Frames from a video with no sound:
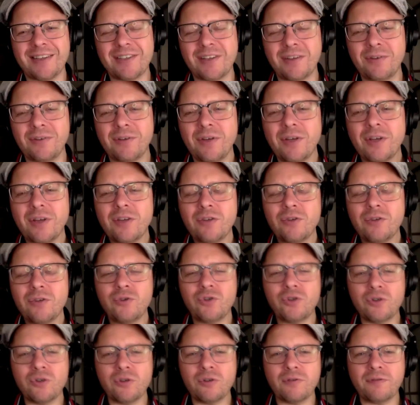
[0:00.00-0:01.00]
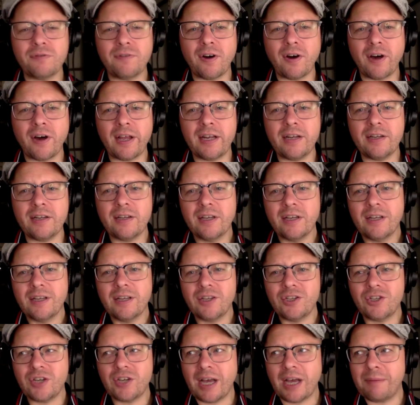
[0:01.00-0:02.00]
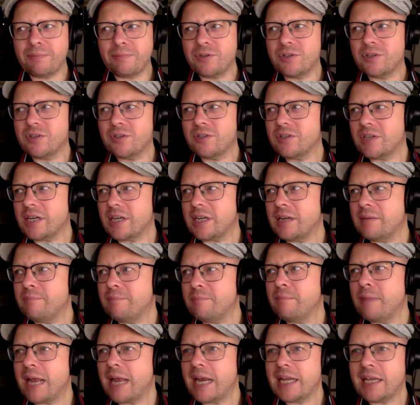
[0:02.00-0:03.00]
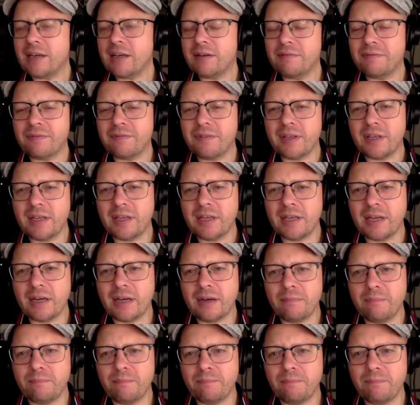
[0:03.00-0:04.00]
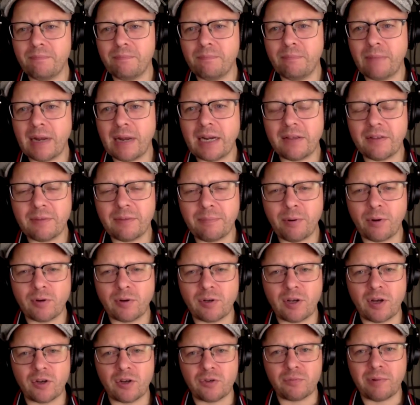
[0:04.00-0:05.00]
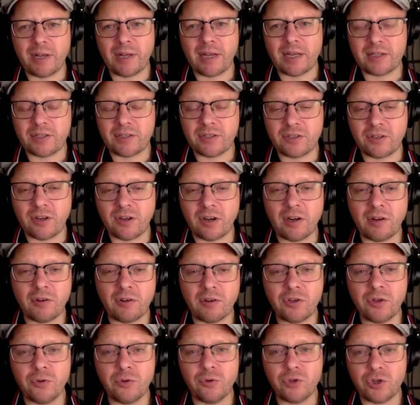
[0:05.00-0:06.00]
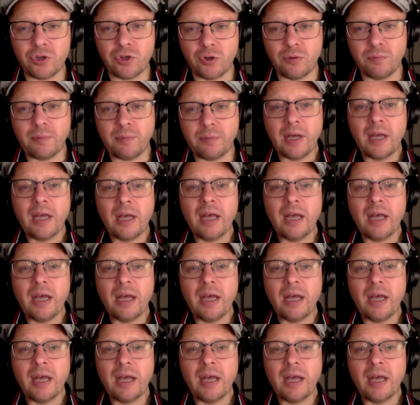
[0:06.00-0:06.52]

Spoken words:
So you should find chapters in many of the podcast players, and certainly on YouTube.